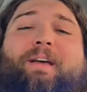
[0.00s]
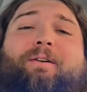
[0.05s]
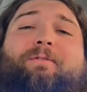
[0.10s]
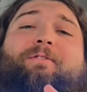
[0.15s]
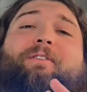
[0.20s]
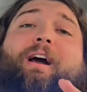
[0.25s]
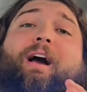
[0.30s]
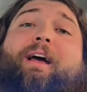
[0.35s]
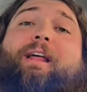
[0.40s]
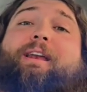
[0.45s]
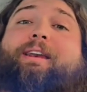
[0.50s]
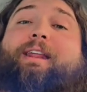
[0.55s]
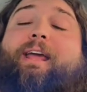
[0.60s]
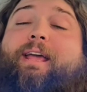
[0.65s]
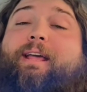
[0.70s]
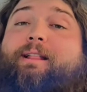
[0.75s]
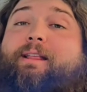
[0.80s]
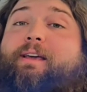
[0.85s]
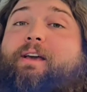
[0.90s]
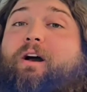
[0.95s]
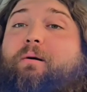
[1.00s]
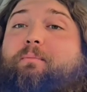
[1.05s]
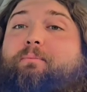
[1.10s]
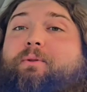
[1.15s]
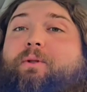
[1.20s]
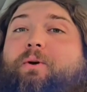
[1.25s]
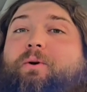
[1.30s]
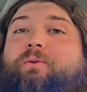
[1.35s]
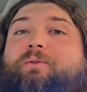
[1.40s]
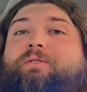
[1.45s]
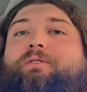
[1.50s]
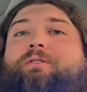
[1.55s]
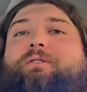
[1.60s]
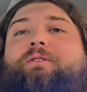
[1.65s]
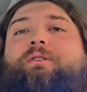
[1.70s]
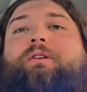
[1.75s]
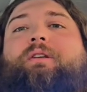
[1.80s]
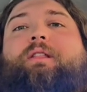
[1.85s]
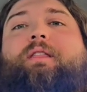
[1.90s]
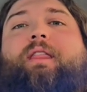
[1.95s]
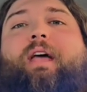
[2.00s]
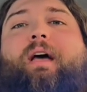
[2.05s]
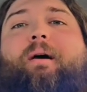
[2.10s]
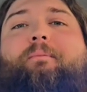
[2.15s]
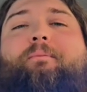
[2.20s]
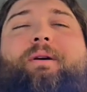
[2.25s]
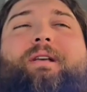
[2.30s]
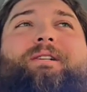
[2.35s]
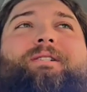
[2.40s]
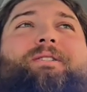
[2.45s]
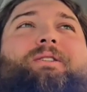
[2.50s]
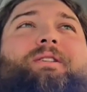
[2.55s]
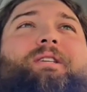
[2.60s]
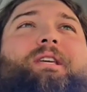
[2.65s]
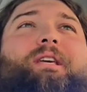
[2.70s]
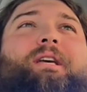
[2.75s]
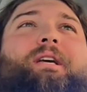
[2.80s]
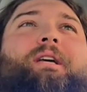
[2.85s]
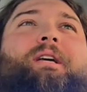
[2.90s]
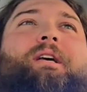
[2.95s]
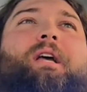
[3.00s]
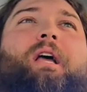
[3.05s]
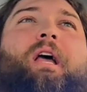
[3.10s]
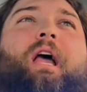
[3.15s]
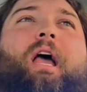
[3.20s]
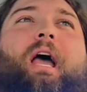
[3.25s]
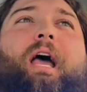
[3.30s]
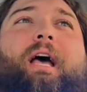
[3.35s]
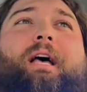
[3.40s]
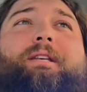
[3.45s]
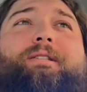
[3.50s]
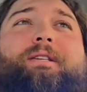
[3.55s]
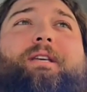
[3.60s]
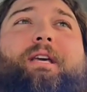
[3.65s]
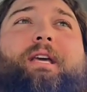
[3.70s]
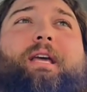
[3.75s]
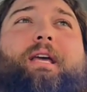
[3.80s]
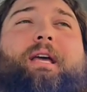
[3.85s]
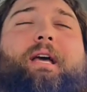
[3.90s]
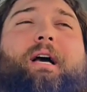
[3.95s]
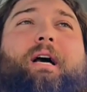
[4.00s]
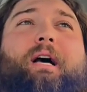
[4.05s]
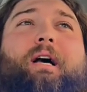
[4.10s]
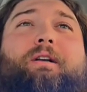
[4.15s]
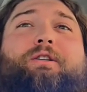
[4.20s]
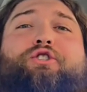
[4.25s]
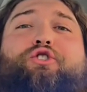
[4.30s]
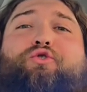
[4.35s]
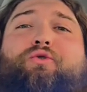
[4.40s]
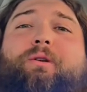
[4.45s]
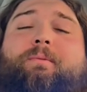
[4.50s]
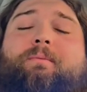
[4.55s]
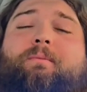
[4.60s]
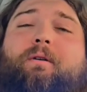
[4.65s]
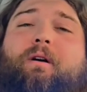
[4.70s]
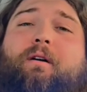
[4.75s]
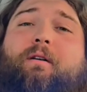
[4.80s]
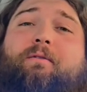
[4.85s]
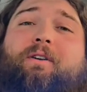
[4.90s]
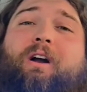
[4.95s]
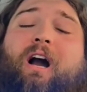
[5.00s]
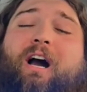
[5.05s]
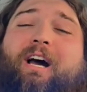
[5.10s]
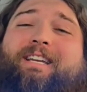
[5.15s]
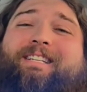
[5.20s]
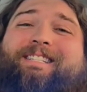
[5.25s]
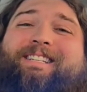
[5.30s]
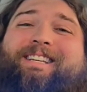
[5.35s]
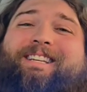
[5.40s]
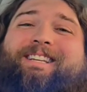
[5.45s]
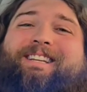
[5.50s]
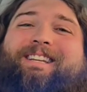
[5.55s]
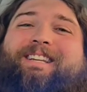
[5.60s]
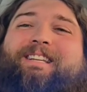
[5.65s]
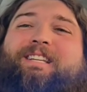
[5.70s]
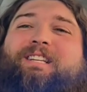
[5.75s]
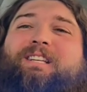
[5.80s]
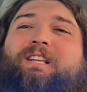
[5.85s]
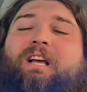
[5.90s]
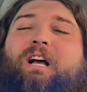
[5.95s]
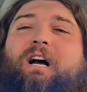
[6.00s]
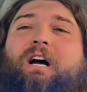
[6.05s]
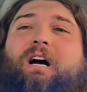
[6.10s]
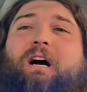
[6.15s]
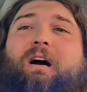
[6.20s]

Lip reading: if not daily, uploads that basically has a stream of content